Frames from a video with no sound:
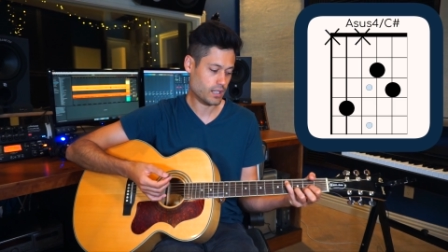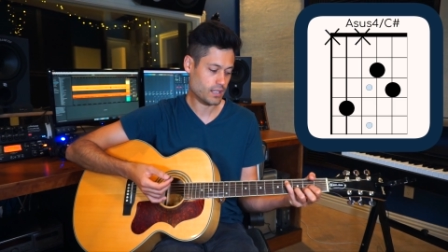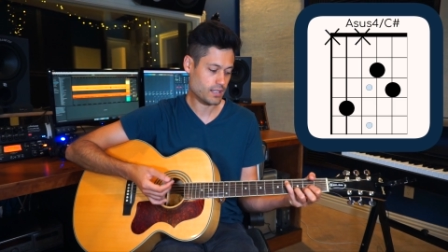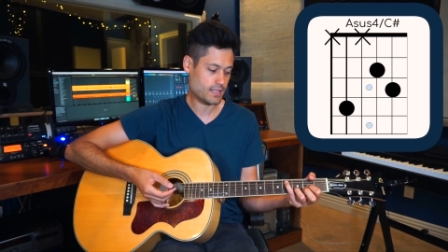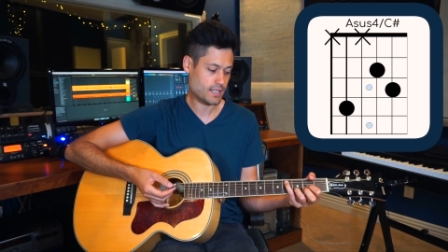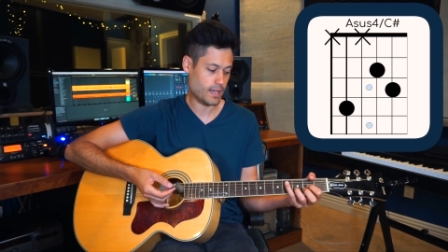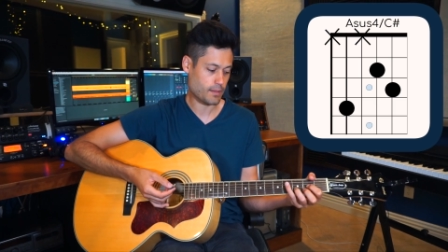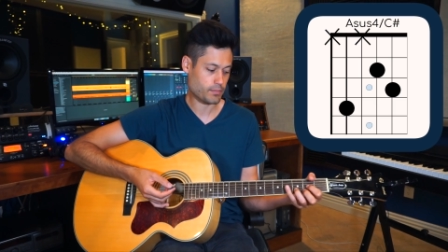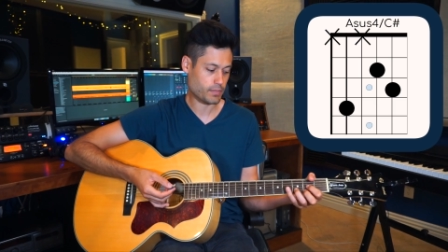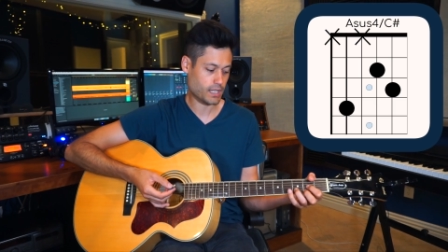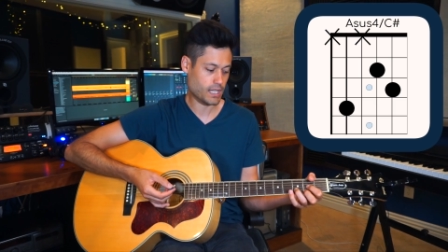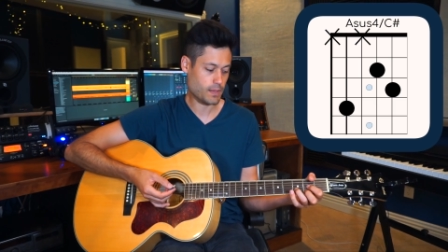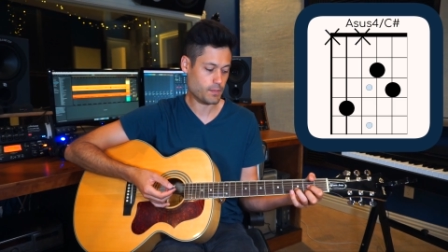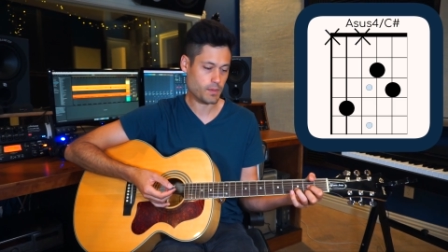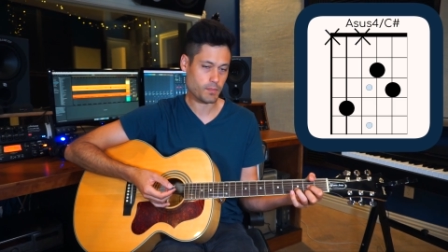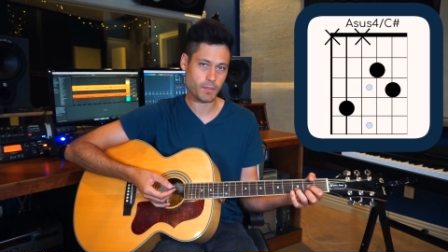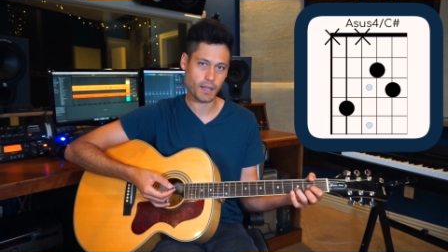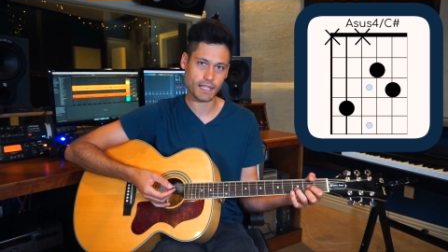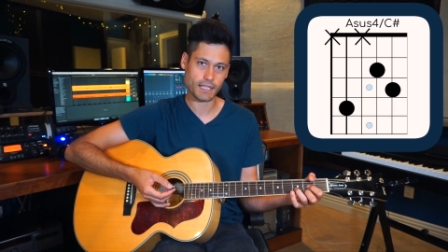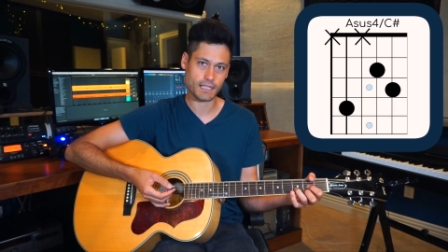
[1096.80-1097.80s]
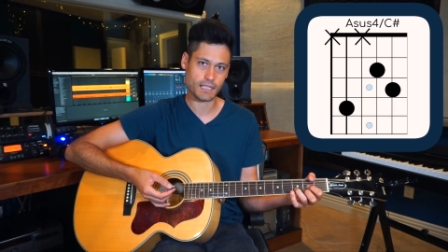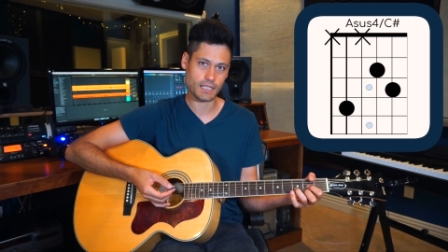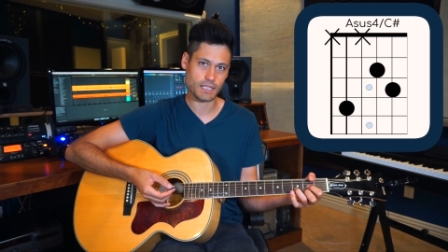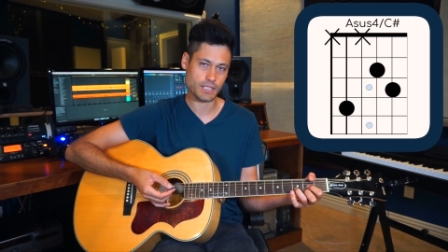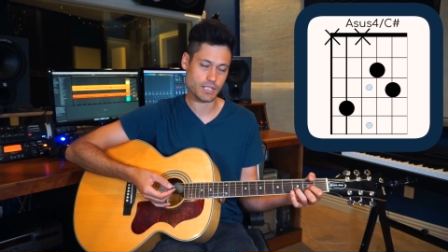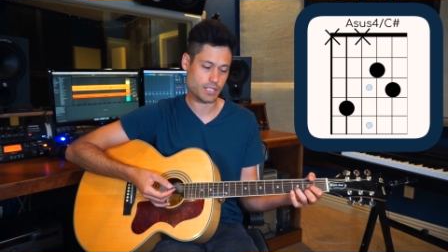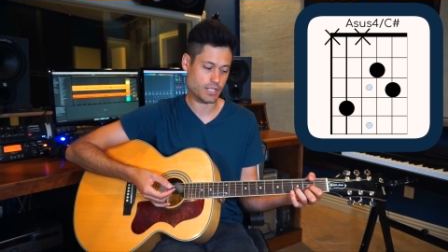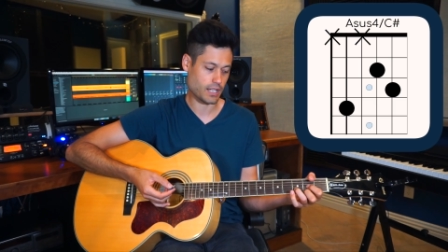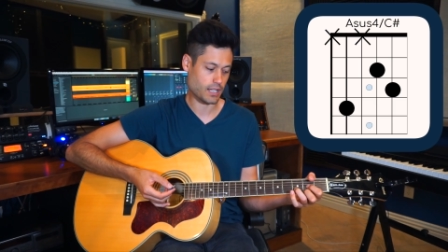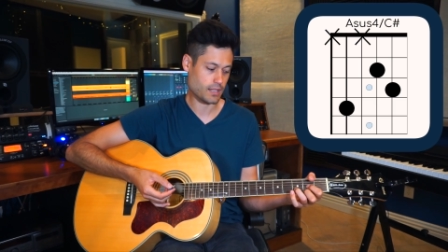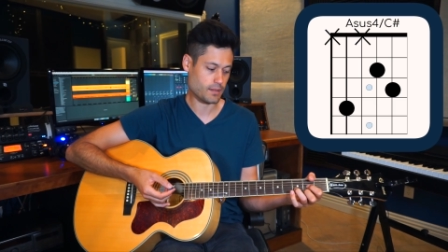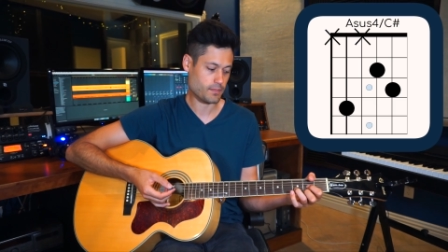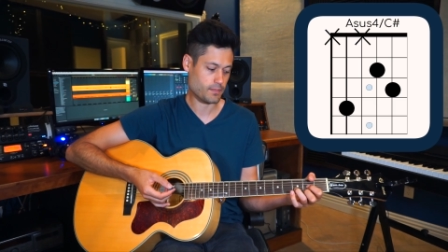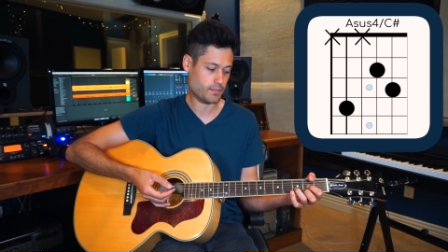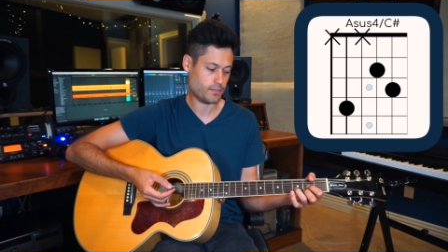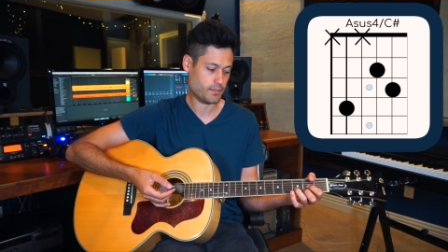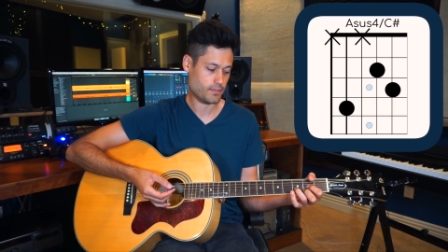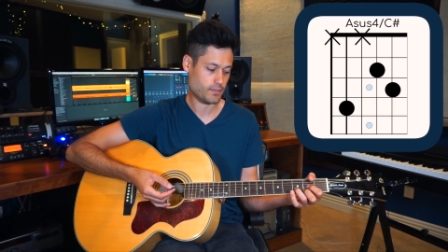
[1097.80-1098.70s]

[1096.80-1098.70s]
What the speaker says: is I'm keeping my D shape